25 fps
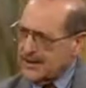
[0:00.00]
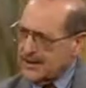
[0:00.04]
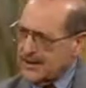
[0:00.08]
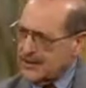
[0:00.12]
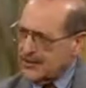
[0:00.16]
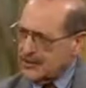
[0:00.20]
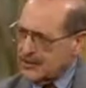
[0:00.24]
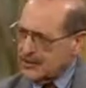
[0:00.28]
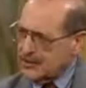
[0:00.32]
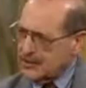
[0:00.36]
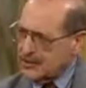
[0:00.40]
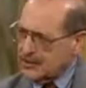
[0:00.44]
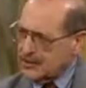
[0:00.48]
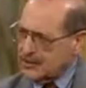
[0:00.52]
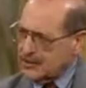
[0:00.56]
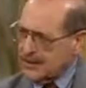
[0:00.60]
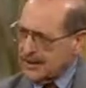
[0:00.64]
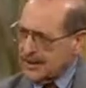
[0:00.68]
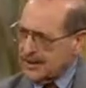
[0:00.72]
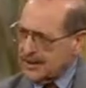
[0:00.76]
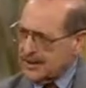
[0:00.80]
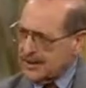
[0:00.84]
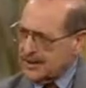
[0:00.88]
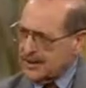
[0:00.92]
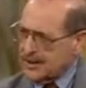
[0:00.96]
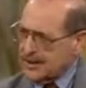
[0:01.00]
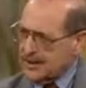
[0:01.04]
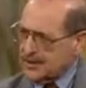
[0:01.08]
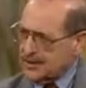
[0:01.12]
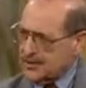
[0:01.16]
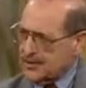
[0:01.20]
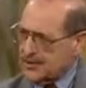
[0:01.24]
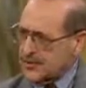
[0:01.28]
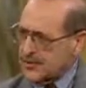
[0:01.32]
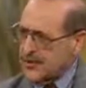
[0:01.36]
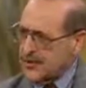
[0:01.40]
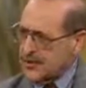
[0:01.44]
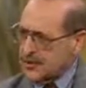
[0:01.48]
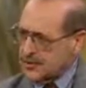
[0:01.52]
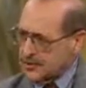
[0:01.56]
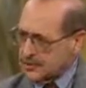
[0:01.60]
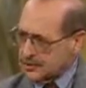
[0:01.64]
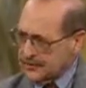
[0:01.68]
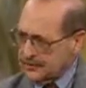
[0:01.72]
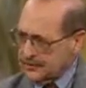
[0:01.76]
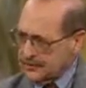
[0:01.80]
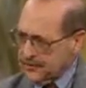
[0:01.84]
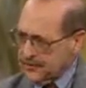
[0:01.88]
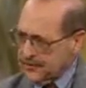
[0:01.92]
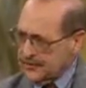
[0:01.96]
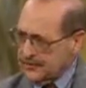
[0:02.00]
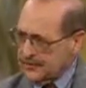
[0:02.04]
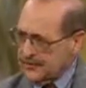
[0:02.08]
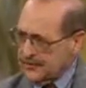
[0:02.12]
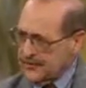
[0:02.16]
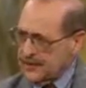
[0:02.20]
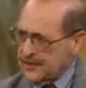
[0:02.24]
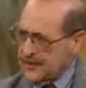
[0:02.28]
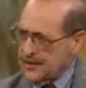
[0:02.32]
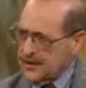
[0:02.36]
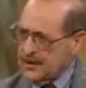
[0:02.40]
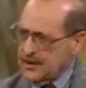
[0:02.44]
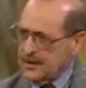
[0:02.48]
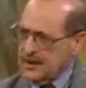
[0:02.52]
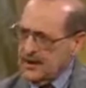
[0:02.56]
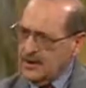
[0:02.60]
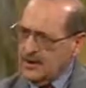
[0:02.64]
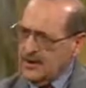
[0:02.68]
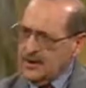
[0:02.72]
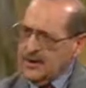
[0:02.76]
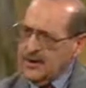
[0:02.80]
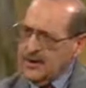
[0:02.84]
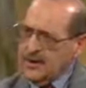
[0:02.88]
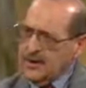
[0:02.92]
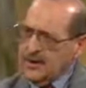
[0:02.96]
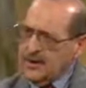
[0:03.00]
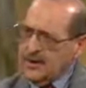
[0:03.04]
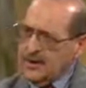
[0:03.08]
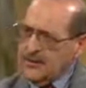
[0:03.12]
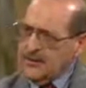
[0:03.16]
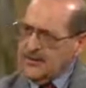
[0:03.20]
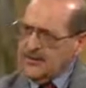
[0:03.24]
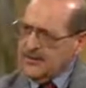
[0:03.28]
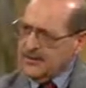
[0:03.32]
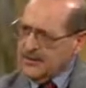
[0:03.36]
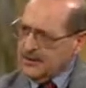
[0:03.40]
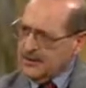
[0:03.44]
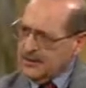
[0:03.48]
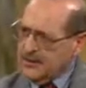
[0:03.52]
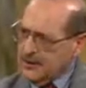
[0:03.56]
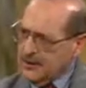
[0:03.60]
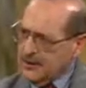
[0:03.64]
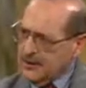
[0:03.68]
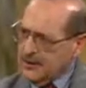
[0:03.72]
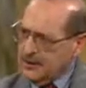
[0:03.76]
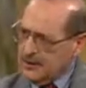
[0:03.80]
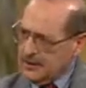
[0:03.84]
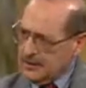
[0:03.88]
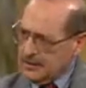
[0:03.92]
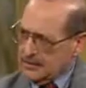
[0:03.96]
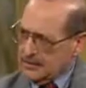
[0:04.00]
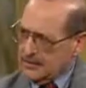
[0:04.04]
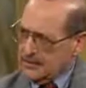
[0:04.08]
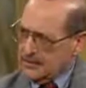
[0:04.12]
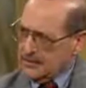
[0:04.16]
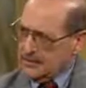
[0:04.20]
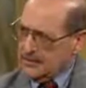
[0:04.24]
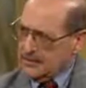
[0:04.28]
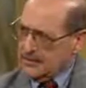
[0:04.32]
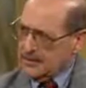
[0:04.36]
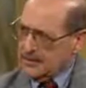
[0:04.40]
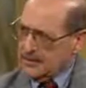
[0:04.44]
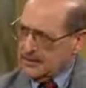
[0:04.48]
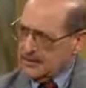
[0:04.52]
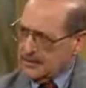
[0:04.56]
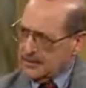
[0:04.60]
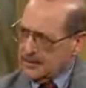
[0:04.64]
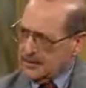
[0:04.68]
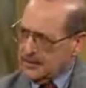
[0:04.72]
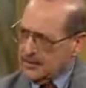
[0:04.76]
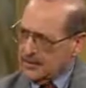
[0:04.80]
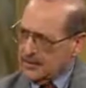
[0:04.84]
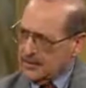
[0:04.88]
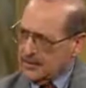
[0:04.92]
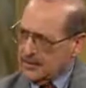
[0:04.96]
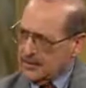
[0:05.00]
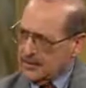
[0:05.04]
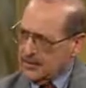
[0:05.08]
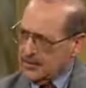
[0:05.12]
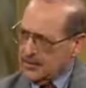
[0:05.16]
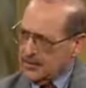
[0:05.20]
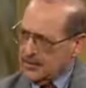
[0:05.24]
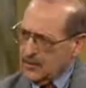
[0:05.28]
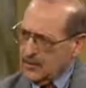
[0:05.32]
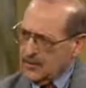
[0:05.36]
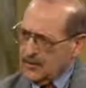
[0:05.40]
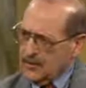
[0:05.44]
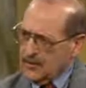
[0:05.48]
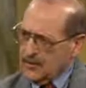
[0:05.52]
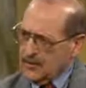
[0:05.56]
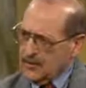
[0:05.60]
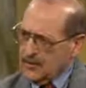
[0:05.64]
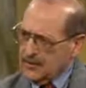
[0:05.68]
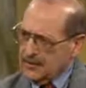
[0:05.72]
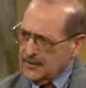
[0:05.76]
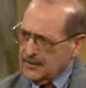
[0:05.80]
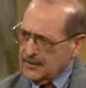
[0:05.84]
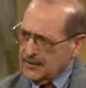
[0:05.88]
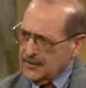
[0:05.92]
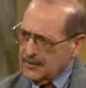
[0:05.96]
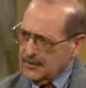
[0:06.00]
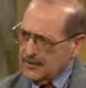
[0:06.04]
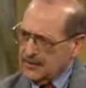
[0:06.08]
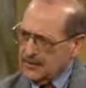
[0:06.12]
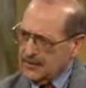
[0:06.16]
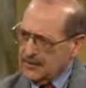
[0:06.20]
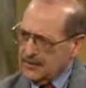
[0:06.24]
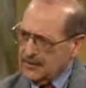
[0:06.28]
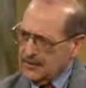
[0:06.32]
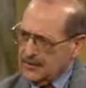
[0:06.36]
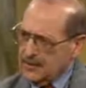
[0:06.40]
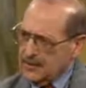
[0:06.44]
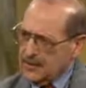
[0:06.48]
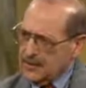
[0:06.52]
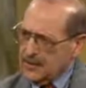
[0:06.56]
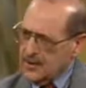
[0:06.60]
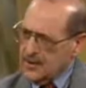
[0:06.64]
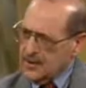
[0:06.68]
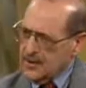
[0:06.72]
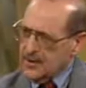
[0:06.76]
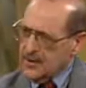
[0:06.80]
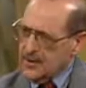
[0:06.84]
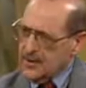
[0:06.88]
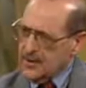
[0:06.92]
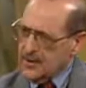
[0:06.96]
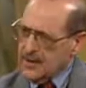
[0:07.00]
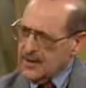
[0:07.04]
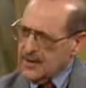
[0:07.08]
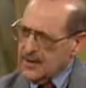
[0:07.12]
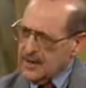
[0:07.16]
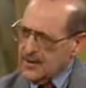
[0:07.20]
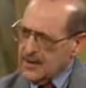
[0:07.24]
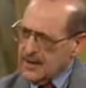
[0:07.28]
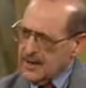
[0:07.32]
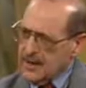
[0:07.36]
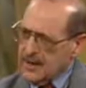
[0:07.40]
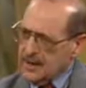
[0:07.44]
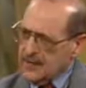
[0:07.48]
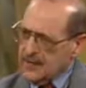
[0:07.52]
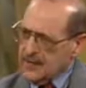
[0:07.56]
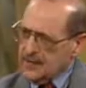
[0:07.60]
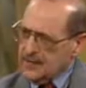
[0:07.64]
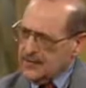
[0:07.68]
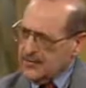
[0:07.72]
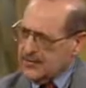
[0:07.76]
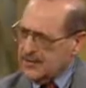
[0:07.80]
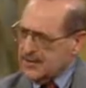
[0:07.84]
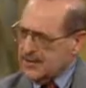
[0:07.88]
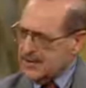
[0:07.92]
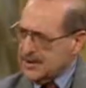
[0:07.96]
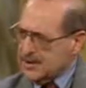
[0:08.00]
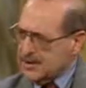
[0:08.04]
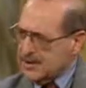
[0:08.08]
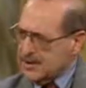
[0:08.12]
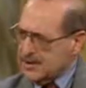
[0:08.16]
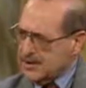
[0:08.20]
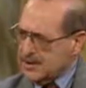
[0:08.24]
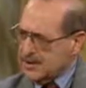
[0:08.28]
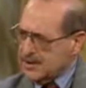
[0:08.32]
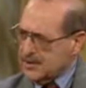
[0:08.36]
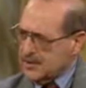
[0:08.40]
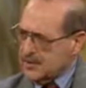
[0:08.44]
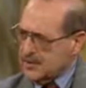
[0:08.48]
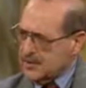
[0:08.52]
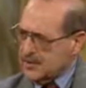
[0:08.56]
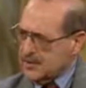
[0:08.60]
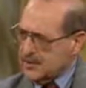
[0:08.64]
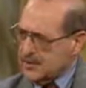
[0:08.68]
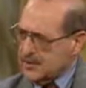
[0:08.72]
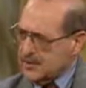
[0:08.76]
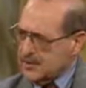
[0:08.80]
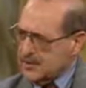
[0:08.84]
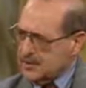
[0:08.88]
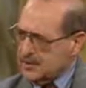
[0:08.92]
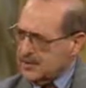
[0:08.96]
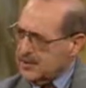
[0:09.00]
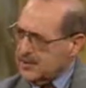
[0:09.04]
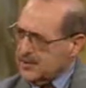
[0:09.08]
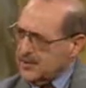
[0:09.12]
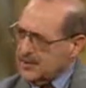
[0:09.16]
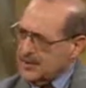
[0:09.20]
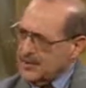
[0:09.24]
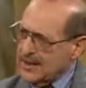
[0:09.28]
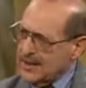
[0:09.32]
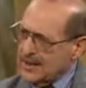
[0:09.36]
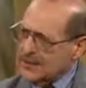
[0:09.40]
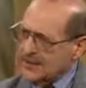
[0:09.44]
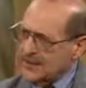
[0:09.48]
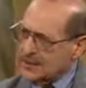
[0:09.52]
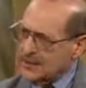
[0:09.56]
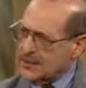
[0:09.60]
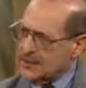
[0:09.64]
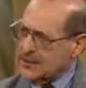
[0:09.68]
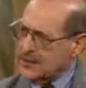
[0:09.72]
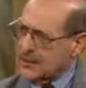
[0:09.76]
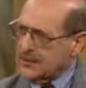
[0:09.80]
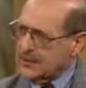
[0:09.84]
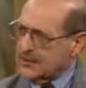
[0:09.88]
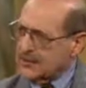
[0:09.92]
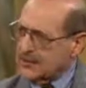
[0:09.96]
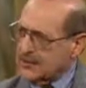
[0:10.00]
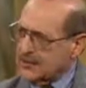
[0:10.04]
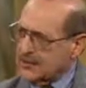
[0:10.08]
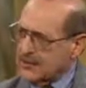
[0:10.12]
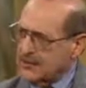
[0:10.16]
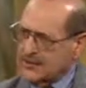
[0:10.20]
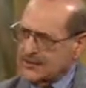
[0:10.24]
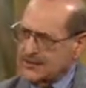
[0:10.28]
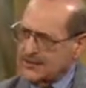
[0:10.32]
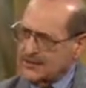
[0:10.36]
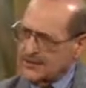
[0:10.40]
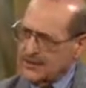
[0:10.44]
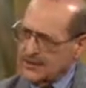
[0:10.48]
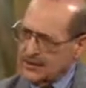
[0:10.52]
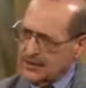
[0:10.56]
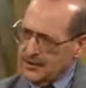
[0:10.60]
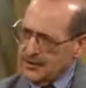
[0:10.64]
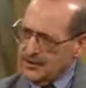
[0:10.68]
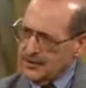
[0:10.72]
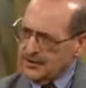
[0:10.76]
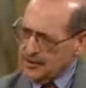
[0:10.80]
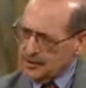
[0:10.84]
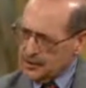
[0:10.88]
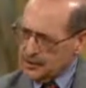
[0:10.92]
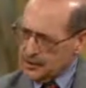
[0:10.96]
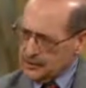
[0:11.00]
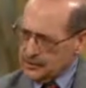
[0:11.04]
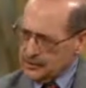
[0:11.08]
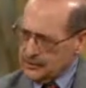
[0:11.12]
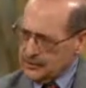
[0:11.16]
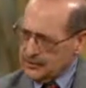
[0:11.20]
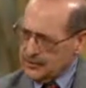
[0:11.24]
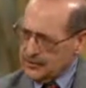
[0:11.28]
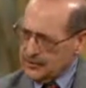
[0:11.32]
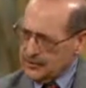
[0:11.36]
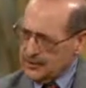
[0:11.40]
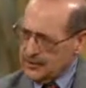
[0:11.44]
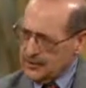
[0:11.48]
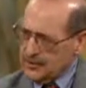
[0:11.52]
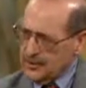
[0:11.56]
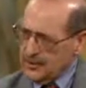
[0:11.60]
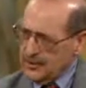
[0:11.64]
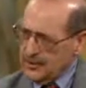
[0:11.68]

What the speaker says: in agriculture and I understand soil and plants. I'm a veterinarian, and so in veterinary medicine, animals get the same disease as humans do, but we don't have insurance. We don't have health insurance